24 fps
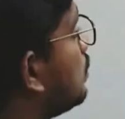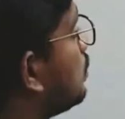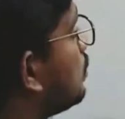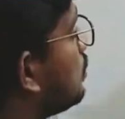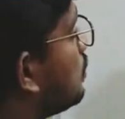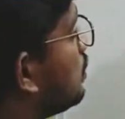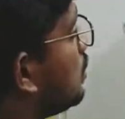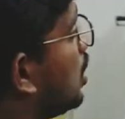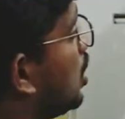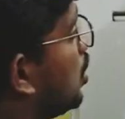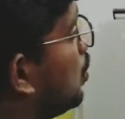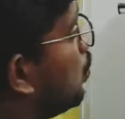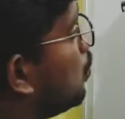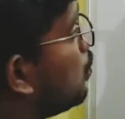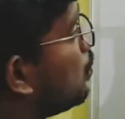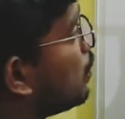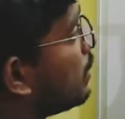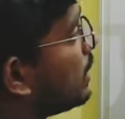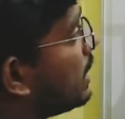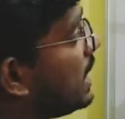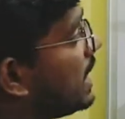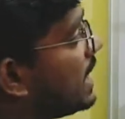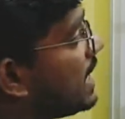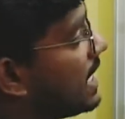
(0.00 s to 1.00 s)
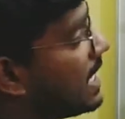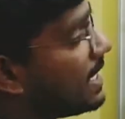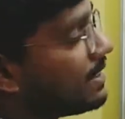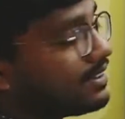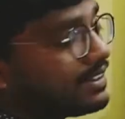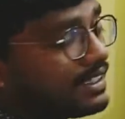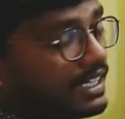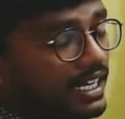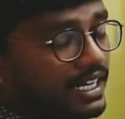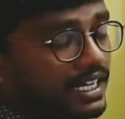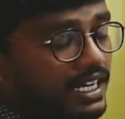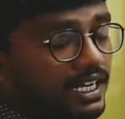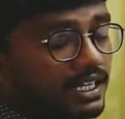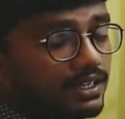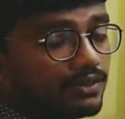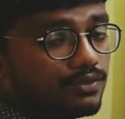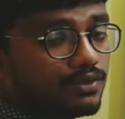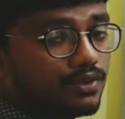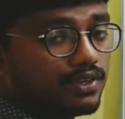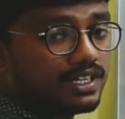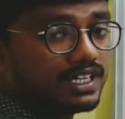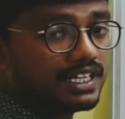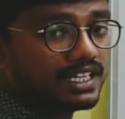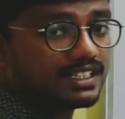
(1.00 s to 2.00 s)
Now A has taken
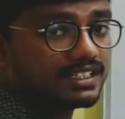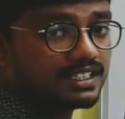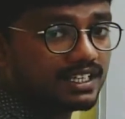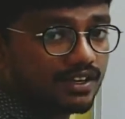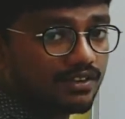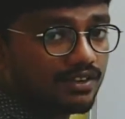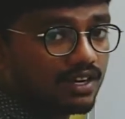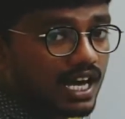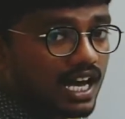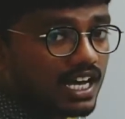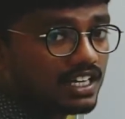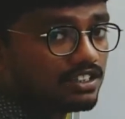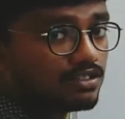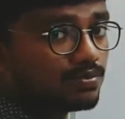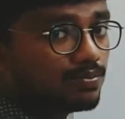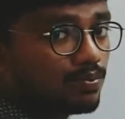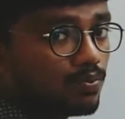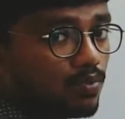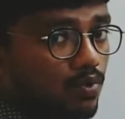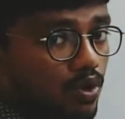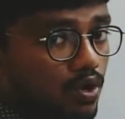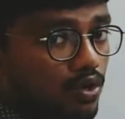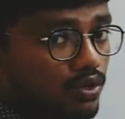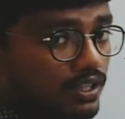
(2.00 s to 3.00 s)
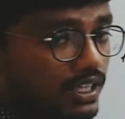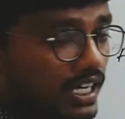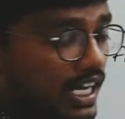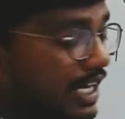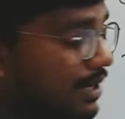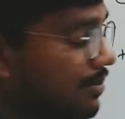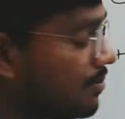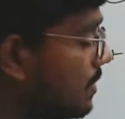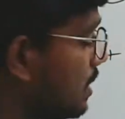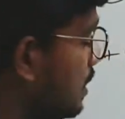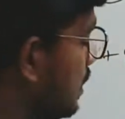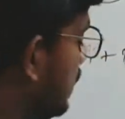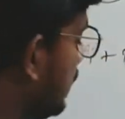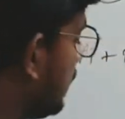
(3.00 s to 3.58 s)
27 hours more time